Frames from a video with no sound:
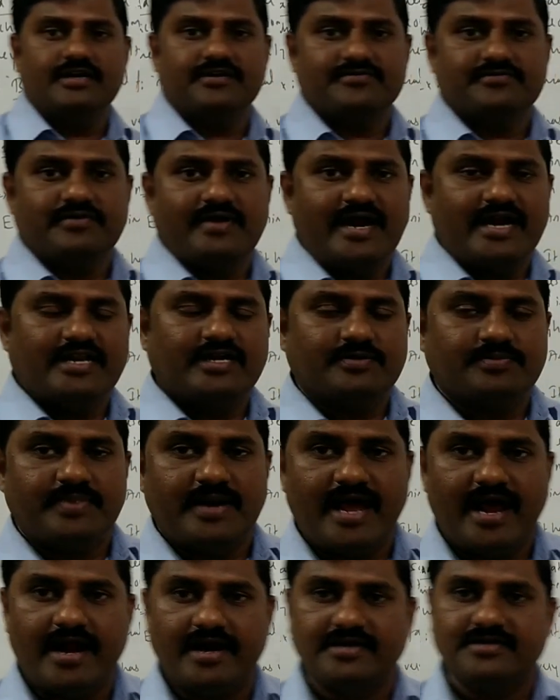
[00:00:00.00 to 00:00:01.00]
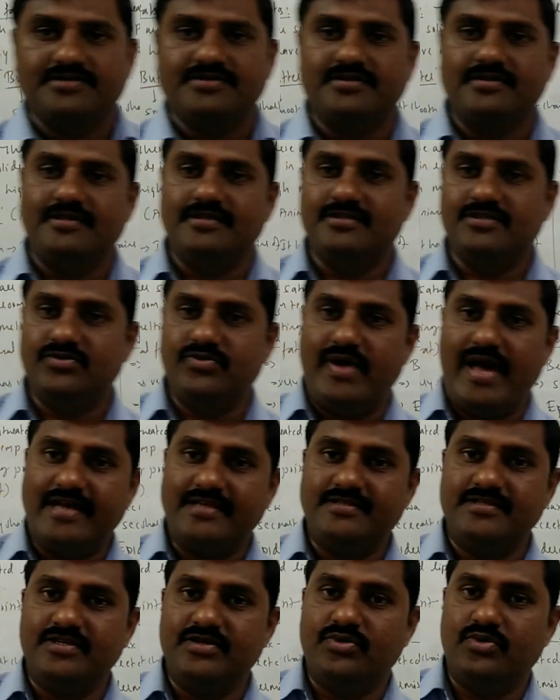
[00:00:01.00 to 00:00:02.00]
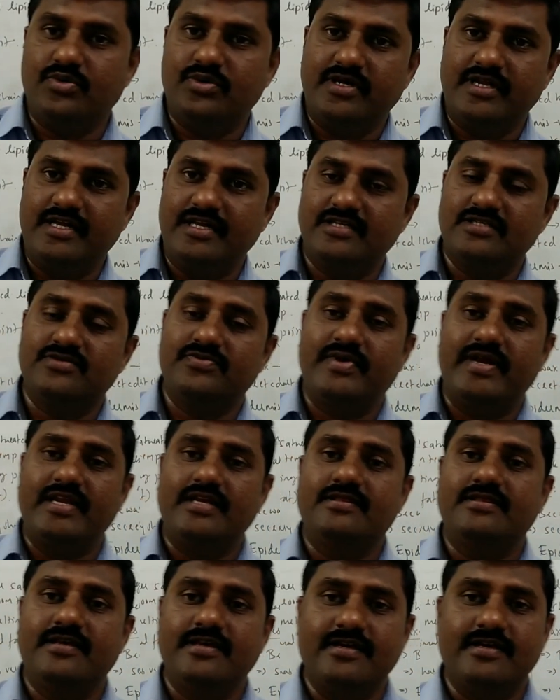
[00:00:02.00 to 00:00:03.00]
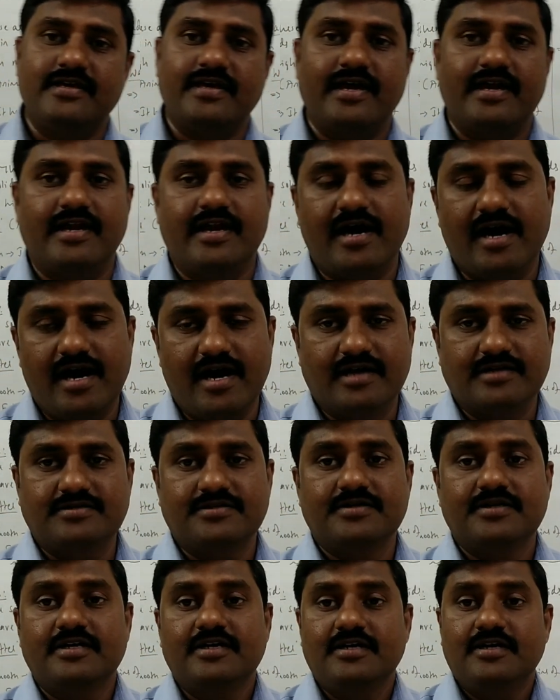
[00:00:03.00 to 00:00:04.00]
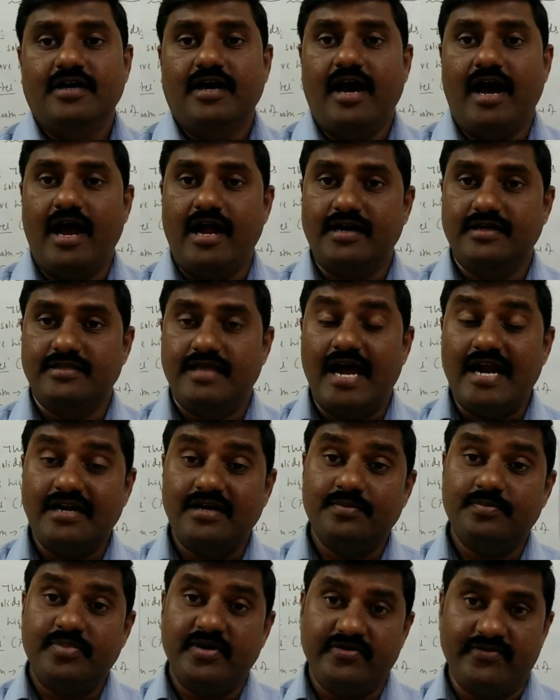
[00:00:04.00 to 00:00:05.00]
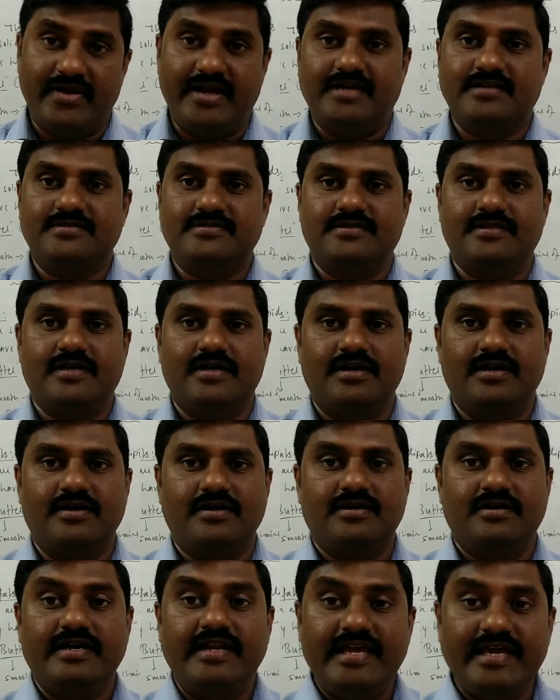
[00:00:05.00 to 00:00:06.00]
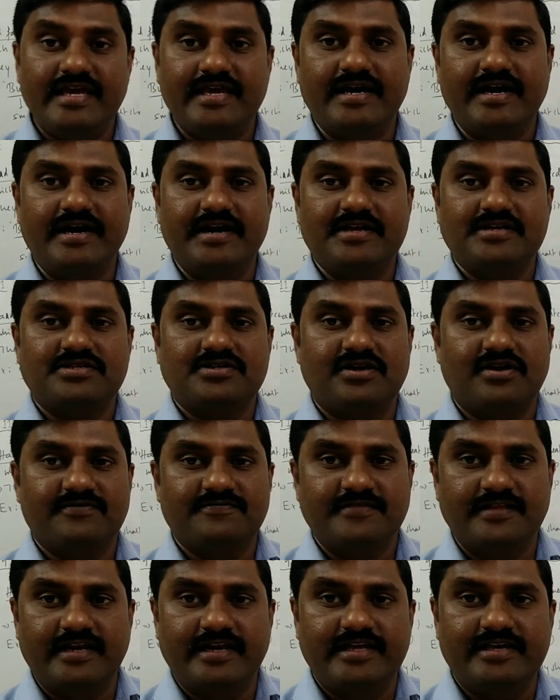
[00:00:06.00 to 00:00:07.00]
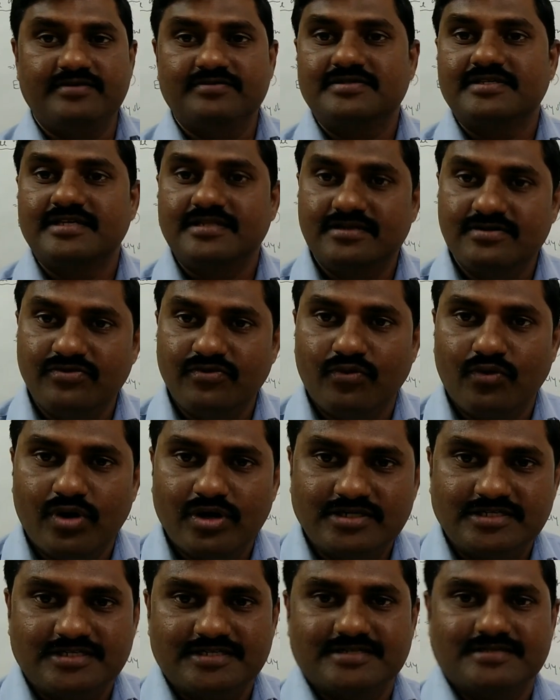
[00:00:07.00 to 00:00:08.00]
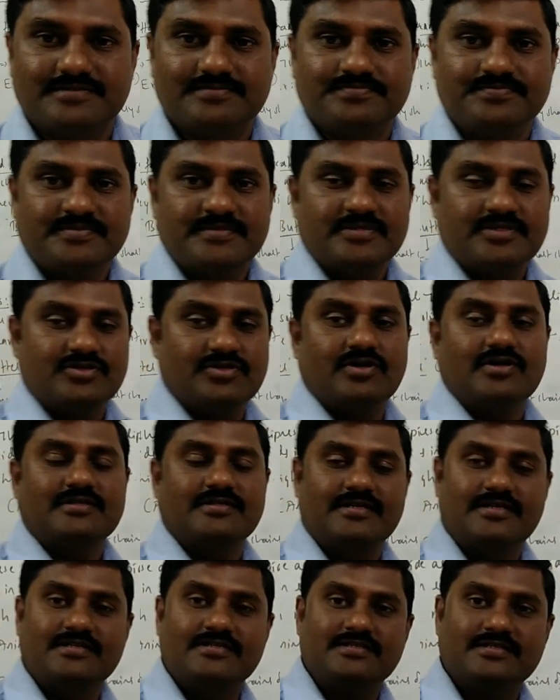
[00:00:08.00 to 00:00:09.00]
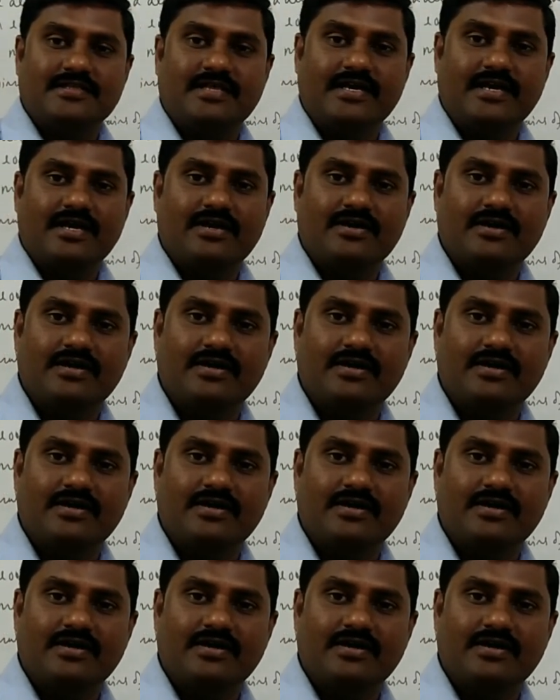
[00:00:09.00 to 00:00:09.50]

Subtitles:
in aquatic plants this waxy coating is very thick and hard, and that prevents the degradation of the leaves in the water. So since the